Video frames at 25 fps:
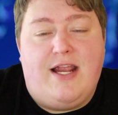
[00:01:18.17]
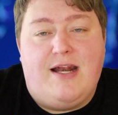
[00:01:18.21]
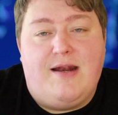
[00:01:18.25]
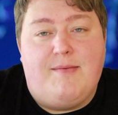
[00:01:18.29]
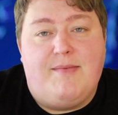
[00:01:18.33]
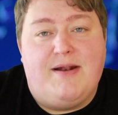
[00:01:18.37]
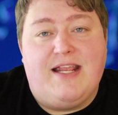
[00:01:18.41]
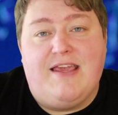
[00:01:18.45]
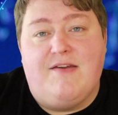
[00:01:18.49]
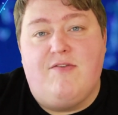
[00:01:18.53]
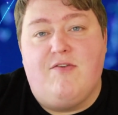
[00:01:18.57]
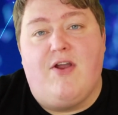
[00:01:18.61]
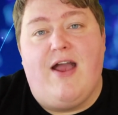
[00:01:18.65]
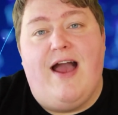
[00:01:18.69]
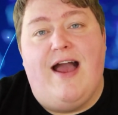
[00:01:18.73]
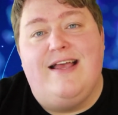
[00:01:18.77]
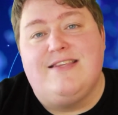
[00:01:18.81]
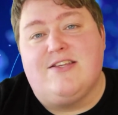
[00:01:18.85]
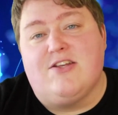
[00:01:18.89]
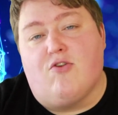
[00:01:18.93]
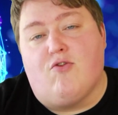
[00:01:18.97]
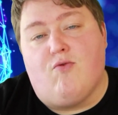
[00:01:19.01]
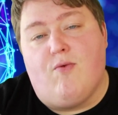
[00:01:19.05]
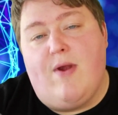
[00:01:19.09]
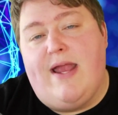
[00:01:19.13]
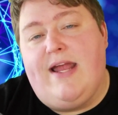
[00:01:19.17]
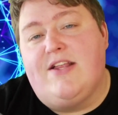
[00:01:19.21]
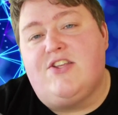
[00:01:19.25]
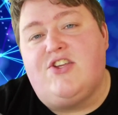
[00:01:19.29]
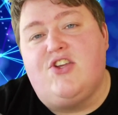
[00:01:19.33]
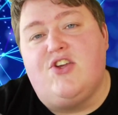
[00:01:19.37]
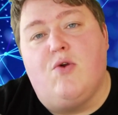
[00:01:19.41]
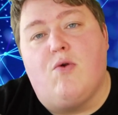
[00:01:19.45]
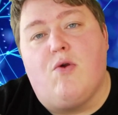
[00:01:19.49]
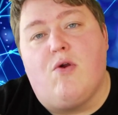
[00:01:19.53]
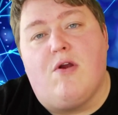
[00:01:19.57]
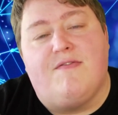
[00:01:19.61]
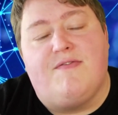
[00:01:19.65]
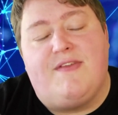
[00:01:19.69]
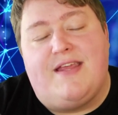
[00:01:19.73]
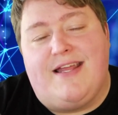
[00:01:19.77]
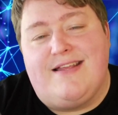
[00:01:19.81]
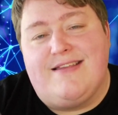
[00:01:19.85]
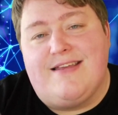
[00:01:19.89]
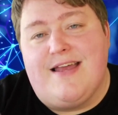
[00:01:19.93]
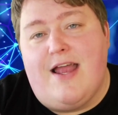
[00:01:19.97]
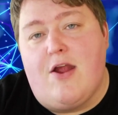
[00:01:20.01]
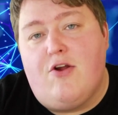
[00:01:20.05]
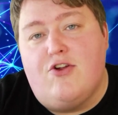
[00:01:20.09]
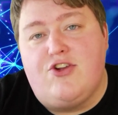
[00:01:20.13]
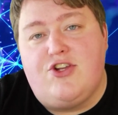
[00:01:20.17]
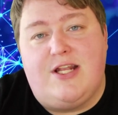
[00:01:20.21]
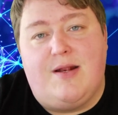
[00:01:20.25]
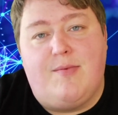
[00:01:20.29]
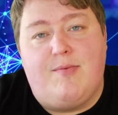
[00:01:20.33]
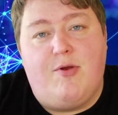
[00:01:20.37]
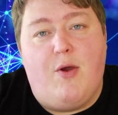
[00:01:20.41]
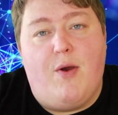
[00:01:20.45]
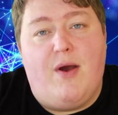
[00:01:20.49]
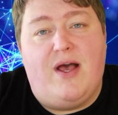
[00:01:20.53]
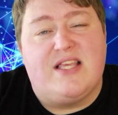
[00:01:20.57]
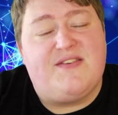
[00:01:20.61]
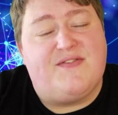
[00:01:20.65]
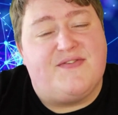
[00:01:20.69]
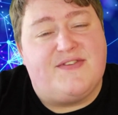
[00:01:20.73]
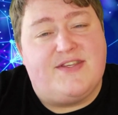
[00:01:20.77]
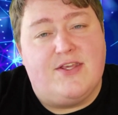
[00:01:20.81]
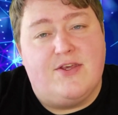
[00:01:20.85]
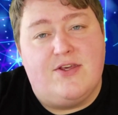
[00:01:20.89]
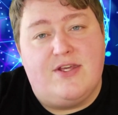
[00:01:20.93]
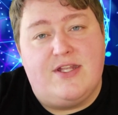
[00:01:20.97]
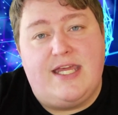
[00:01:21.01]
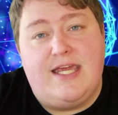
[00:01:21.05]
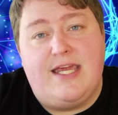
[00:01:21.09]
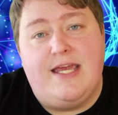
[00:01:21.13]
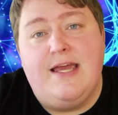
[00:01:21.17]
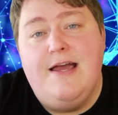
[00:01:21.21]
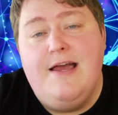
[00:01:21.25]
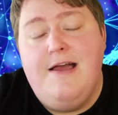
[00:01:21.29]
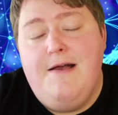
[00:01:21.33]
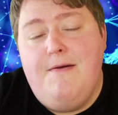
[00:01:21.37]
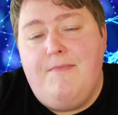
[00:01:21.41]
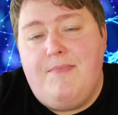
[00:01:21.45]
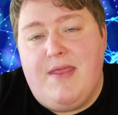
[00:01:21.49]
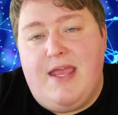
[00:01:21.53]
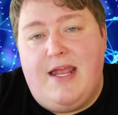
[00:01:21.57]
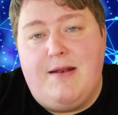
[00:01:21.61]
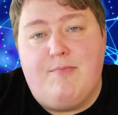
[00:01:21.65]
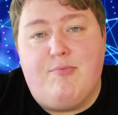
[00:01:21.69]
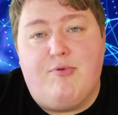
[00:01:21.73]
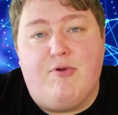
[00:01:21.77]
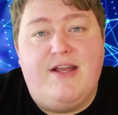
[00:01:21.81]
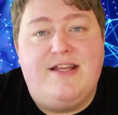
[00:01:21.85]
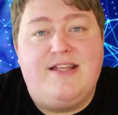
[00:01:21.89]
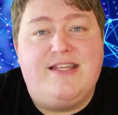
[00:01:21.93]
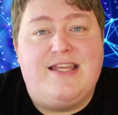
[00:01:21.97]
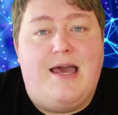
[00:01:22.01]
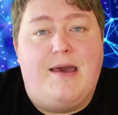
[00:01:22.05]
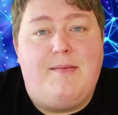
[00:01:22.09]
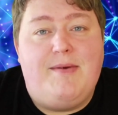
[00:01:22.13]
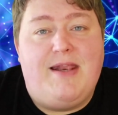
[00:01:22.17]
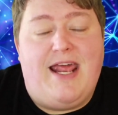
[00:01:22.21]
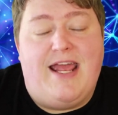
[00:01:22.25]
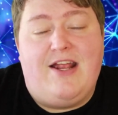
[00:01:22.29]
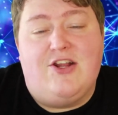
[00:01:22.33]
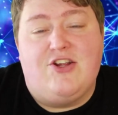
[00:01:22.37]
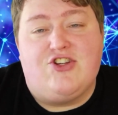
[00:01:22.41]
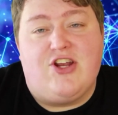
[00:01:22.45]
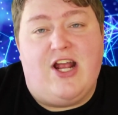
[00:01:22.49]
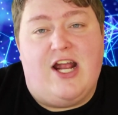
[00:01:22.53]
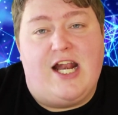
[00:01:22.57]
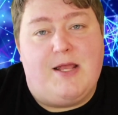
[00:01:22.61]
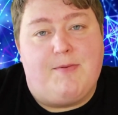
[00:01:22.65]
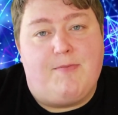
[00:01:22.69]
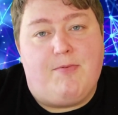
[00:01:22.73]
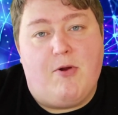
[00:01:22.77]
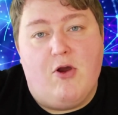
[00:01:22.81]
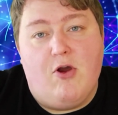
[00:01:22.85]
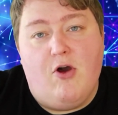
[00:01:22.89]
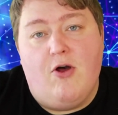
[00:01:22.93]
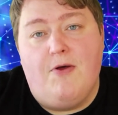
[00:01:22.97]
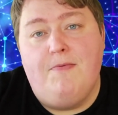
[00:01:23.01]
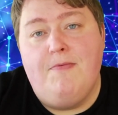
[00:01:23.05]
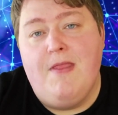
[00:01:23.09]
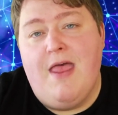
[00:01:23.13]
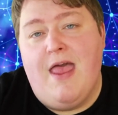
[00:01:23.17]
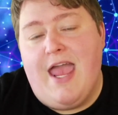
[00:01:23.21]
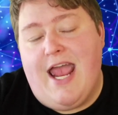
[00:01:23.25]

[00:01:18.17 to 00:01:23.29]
I'm going to give you guys a grand tour of the entire GWS facility in Brilliant Diamond and Shining Pearl,